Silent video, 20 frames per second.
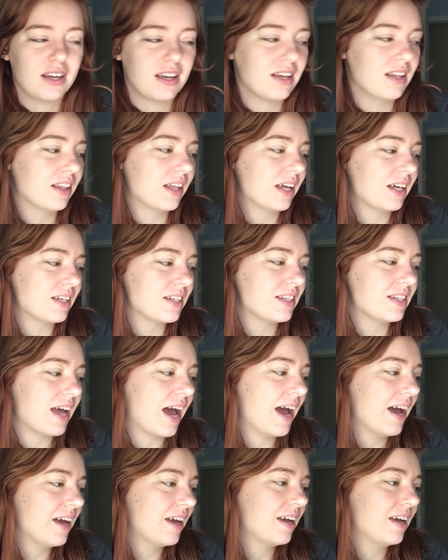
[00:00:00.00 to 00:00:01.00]
He like
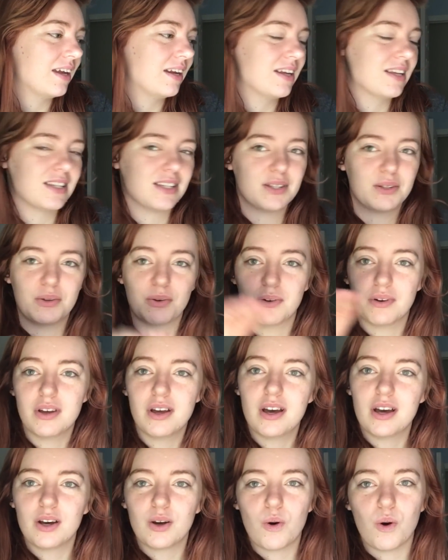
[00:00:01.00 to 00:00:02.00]
sat in his little
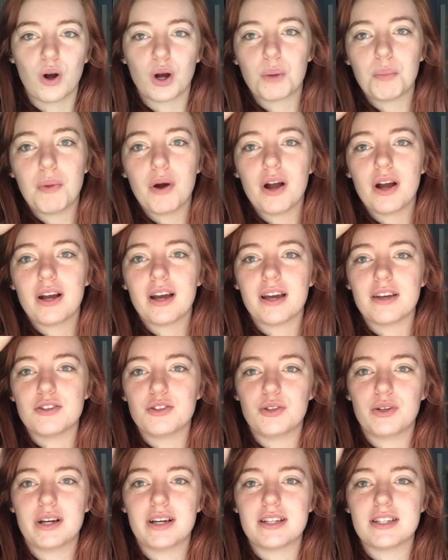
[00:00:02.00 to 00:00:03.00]
cork bark, as
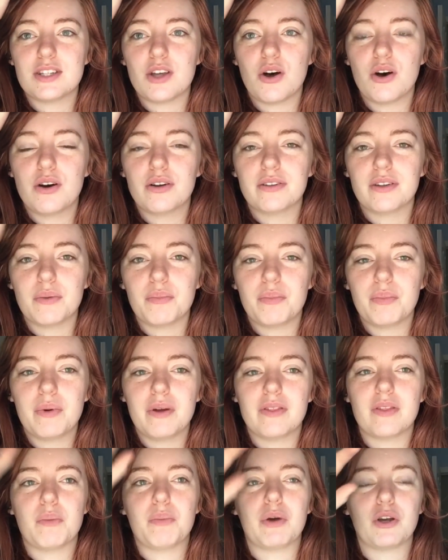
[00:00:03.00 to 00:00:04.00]
you guys saw
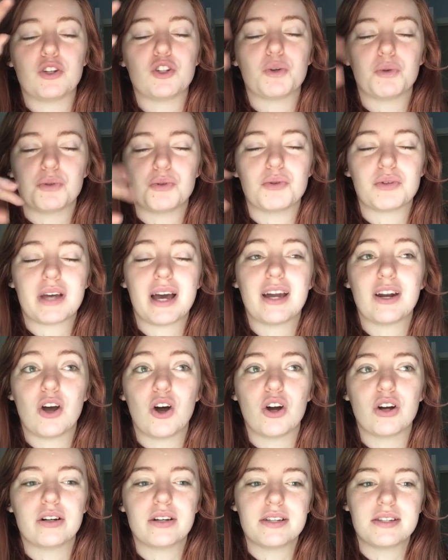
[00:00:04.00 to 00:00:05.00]
in the picture, which was kind of
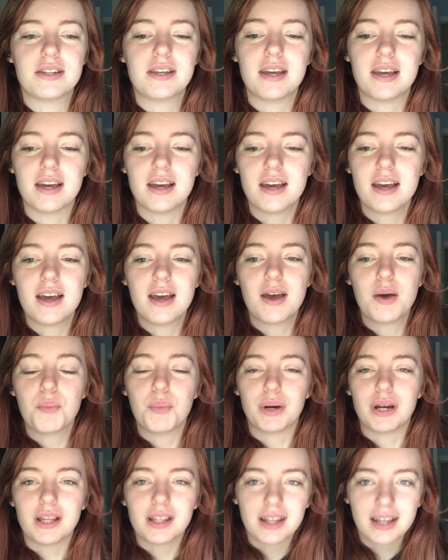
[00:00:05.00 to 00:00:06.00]
hard to see,
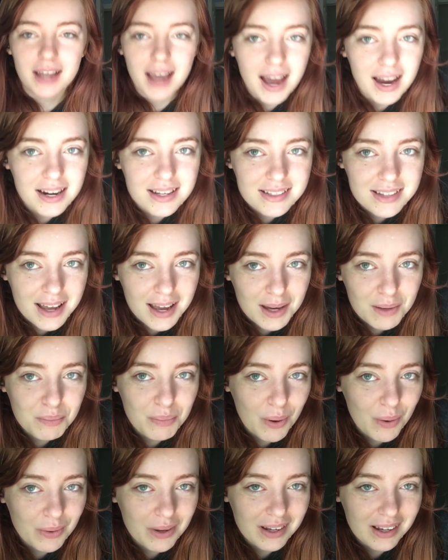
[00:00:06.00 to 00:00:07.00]
but he like had his head
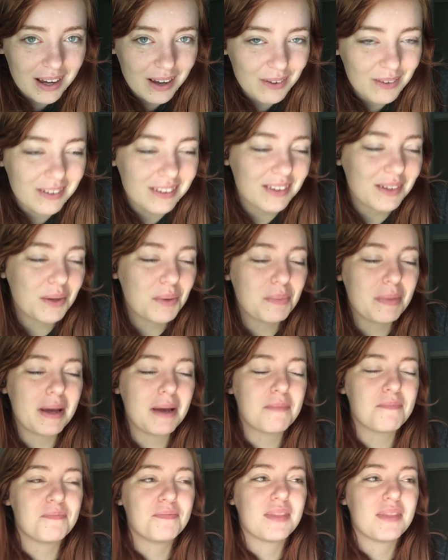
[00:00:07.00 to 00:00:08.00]
poking out a little bit.